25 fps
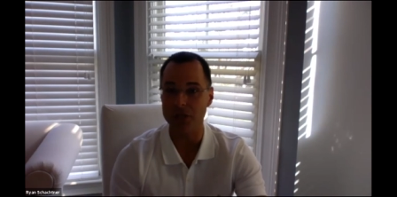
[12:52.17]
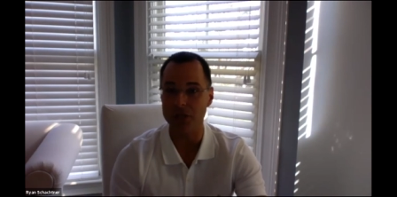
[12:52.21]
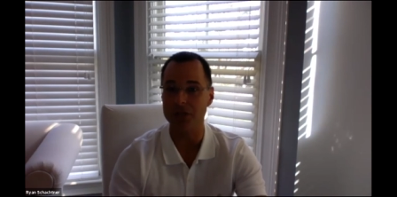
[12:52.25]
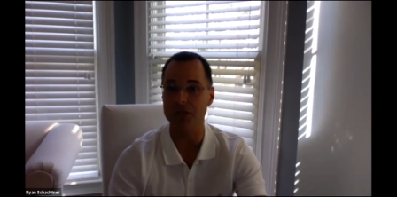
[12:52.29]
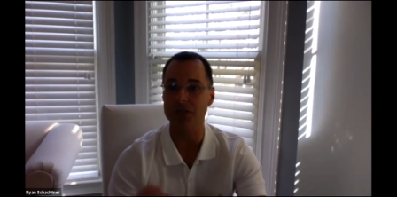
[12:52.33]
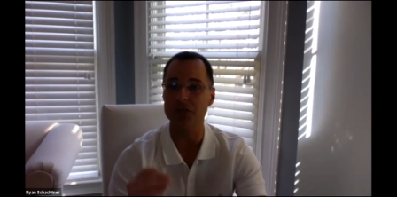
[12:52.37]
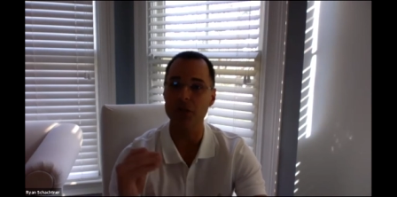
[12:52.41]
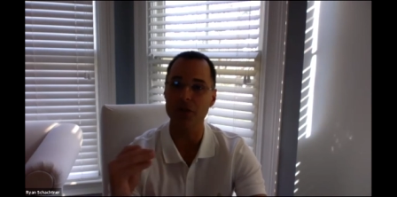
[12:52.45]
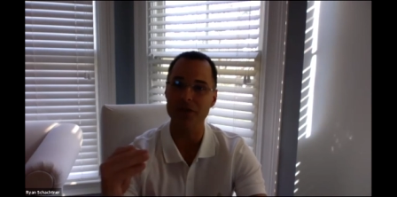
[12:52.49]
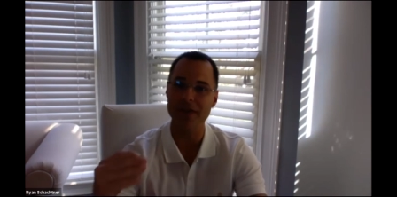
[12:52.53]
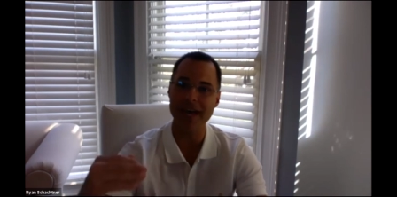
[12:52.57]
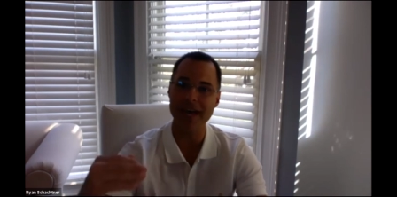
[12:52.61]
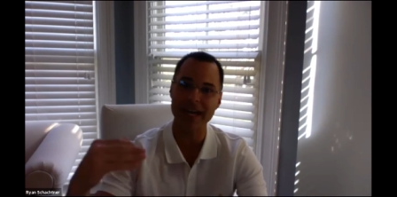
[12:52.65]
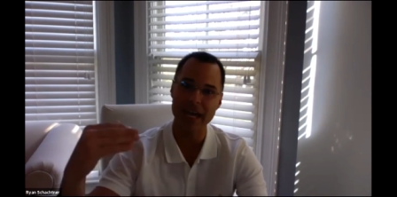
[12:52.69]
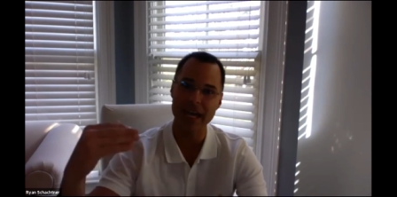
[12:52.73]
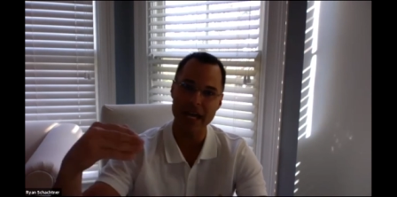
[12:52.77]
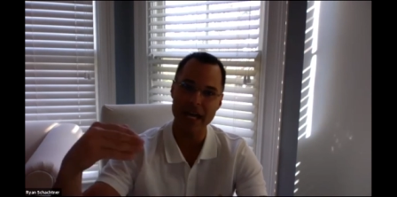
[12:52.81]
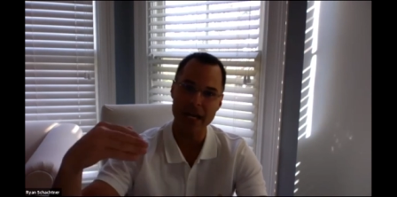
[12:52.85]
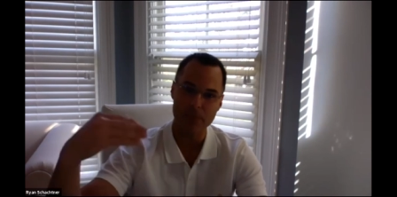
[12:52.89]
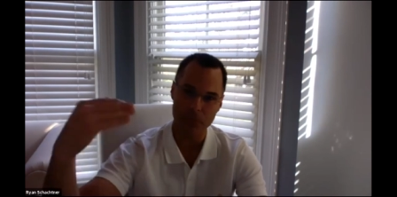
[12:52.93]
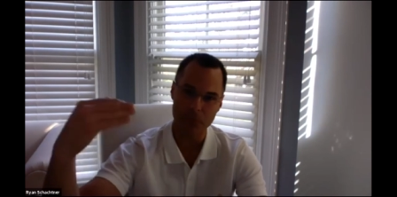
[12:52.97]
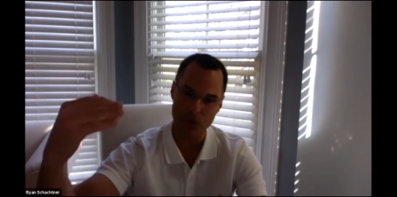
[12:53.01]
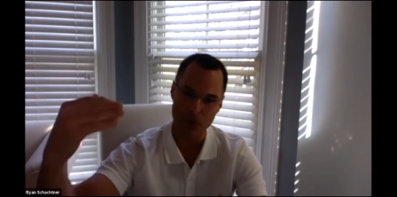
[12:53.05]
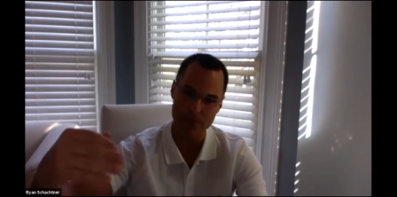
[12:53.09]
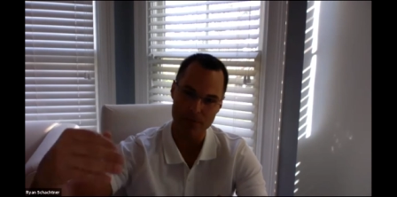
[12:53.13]
And so that kind
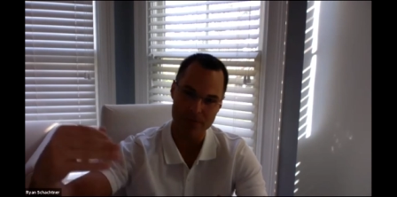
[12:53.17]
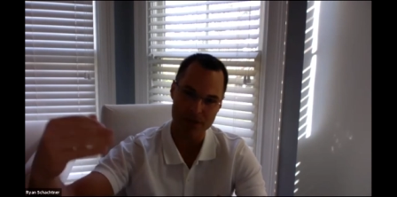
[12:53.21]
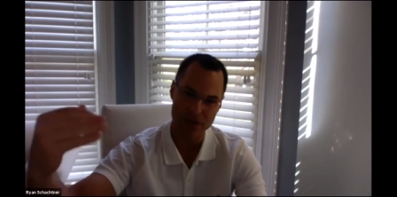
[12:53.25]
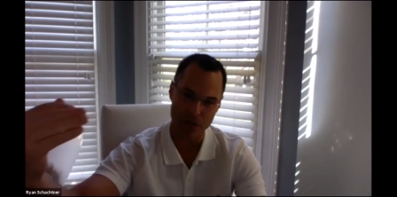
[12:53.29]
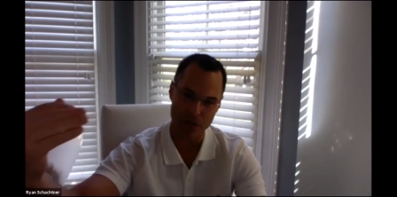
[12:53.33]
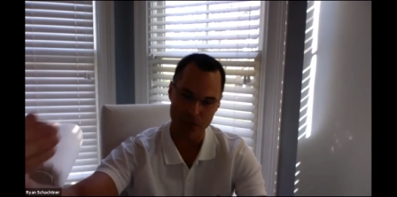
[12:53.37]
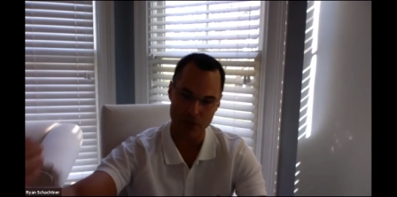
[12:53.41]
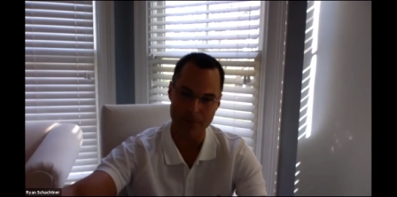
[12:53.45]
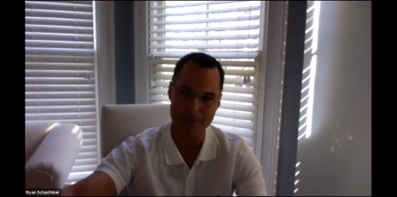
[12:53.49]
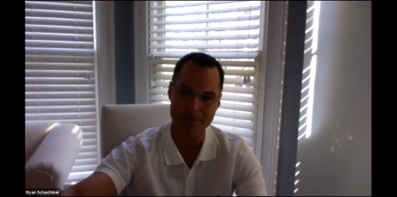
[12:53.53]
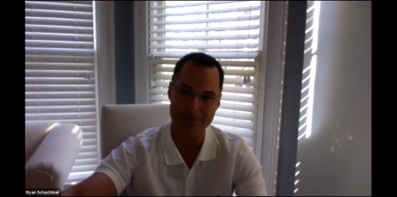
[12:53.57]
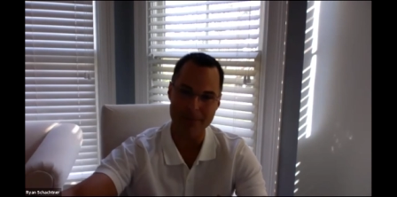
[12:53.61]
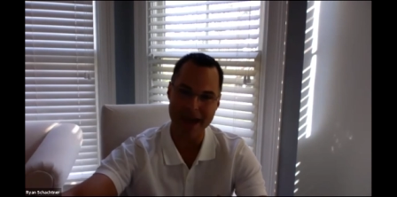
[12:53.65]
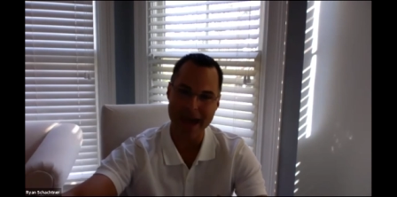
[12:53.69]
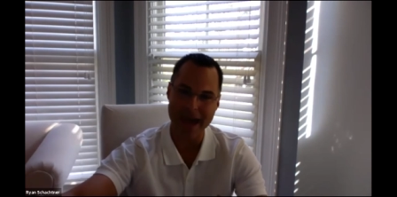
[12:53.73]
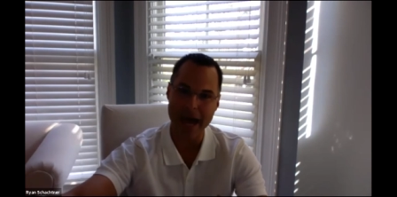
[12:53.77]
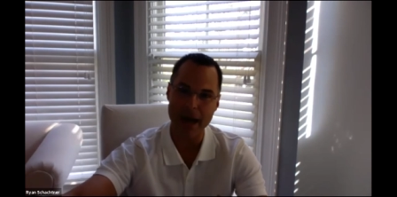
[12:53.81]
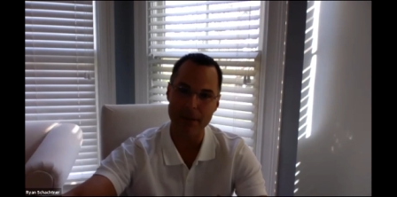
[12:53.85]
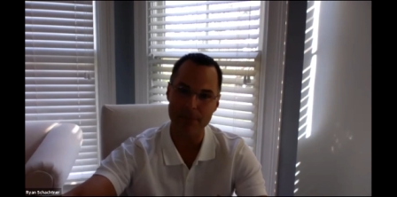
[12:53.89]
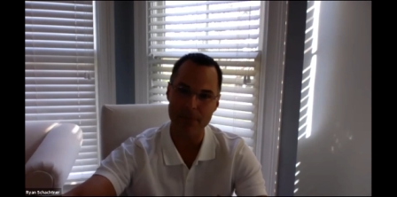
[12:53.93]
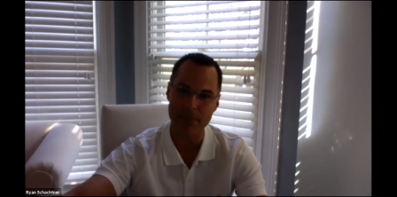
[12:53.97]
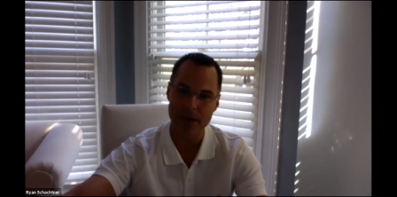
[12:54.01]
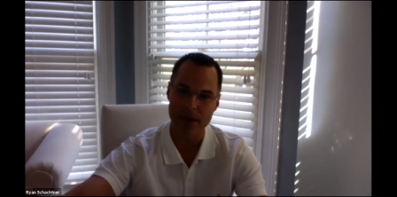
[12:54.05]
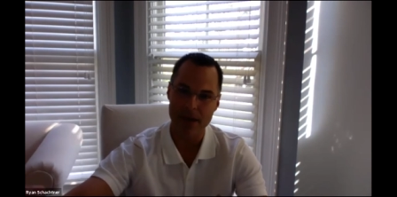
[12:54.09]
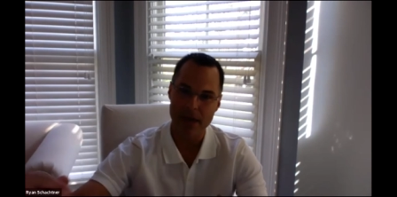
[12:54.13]
of put me on the
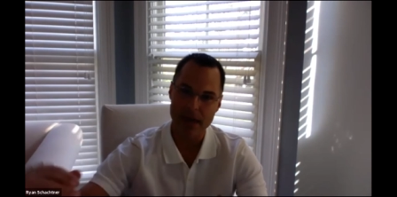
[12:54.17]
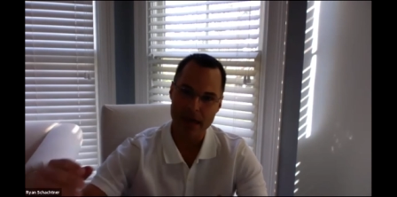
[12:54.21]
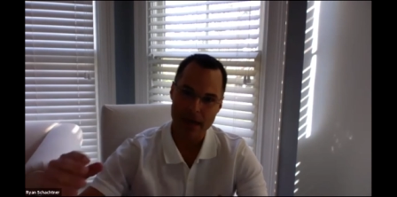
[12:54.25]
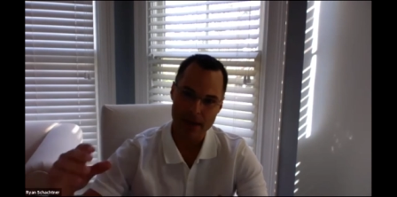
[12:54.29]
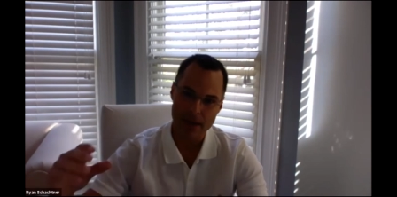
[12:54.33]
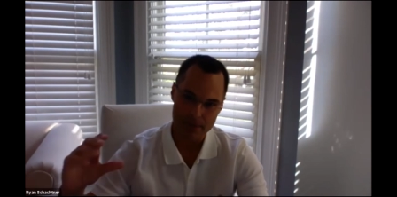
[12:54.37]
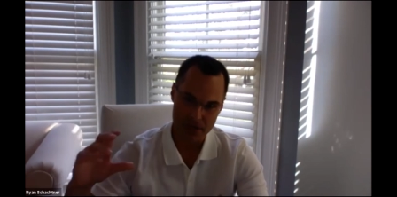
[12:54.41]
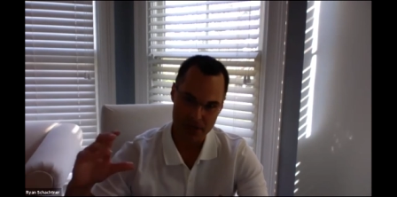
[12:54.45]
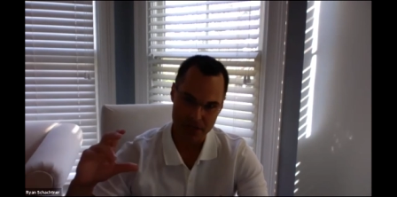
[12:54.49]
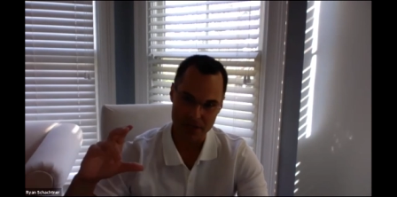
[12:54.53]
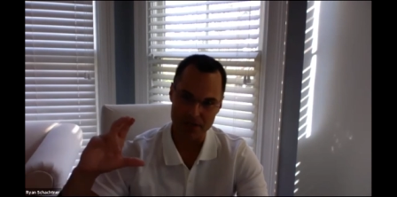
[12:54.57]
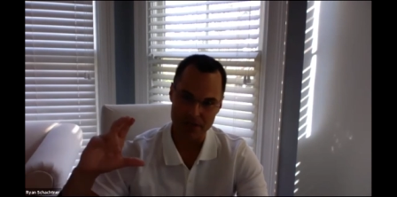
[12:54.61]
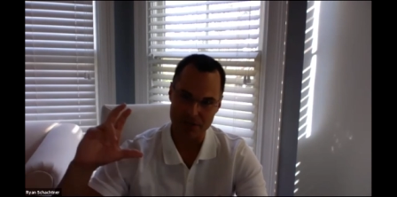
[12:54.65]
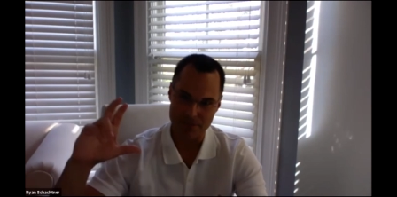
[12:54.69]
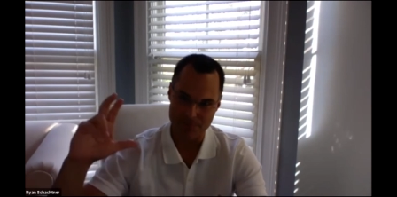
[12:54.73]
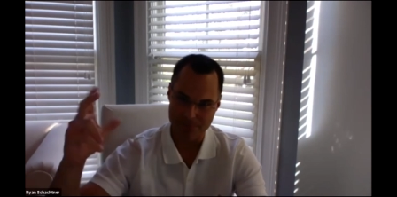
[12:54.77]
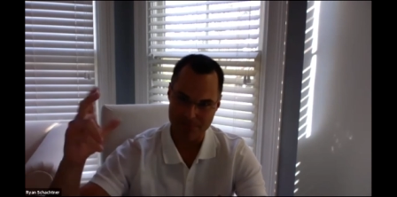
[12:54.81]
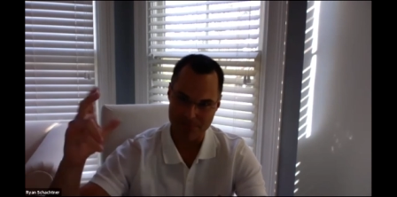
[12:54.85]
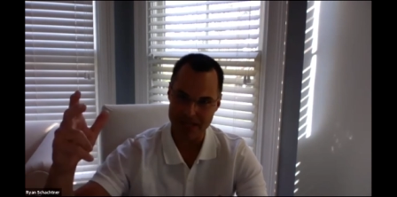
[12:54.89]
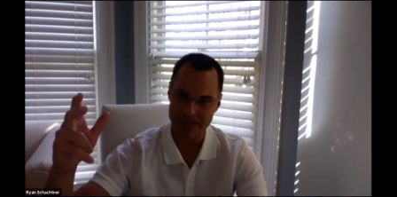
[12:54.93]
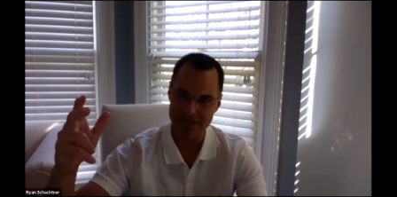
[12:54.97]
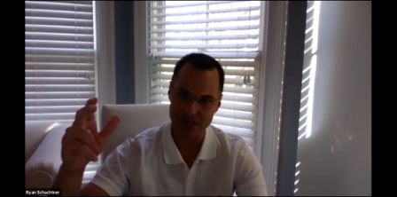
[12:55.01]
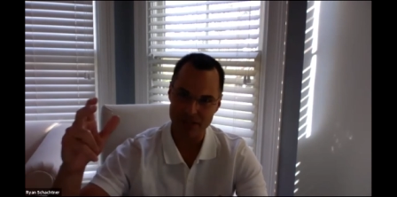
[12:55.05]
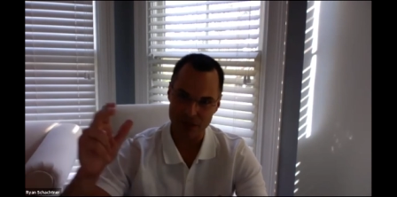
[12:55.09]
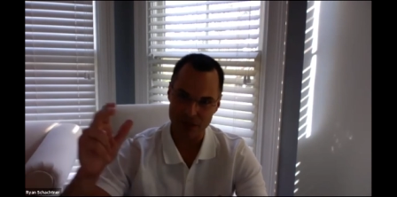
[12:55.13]
map, because
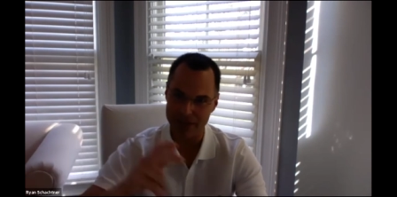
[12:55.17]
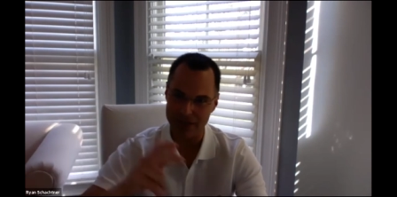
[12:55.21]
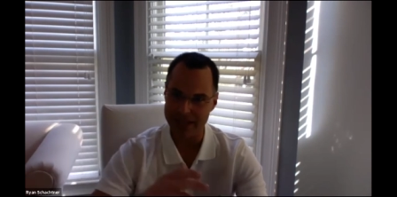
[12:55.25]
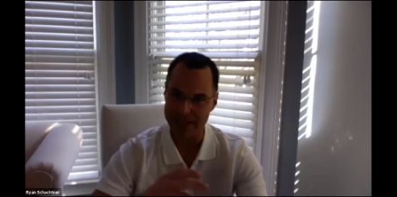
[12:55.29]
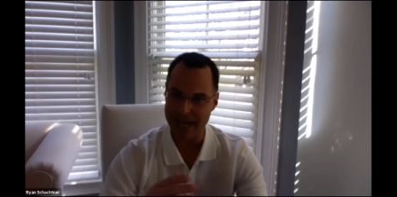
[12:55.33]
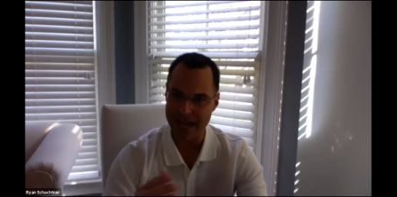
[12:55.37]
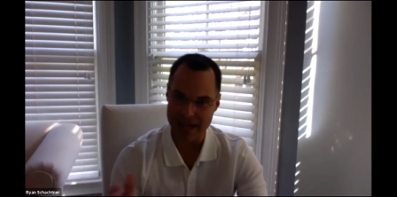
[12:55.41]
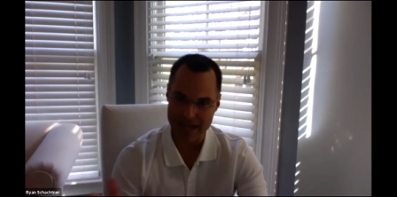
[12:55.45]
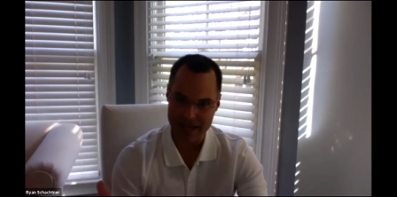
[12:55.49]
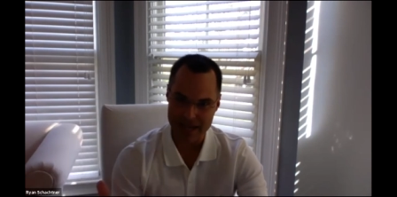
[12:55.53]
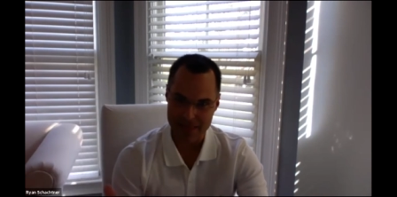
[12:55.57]
mentally,